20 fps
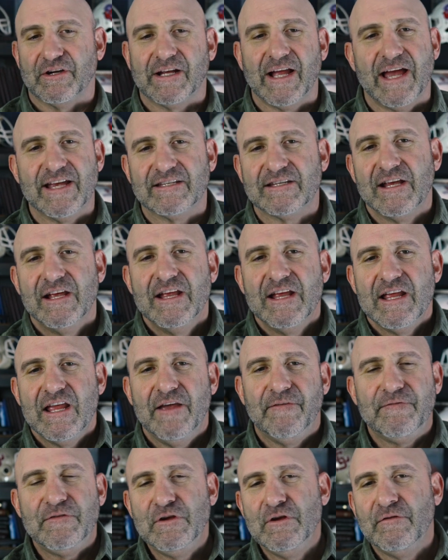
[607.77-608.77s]
Guys,
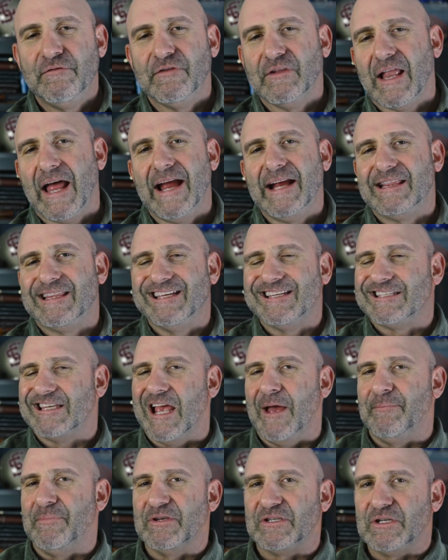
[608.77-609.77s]
if you've liked this
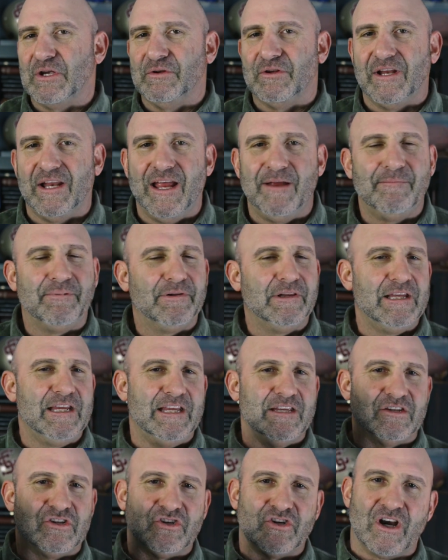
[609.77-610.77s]
episode today,
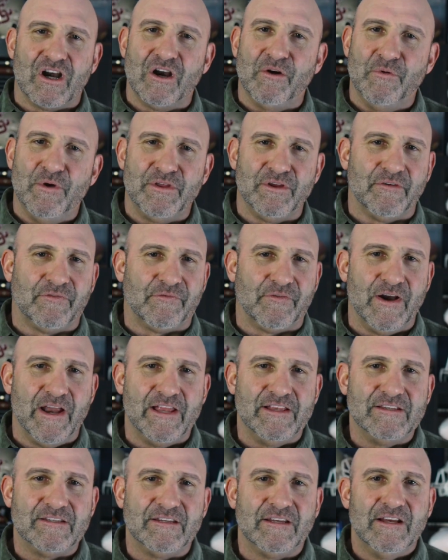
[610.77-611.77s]
please share it with your
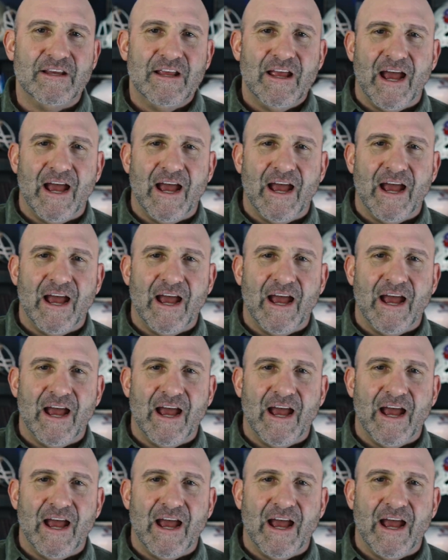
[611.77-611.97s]
friends.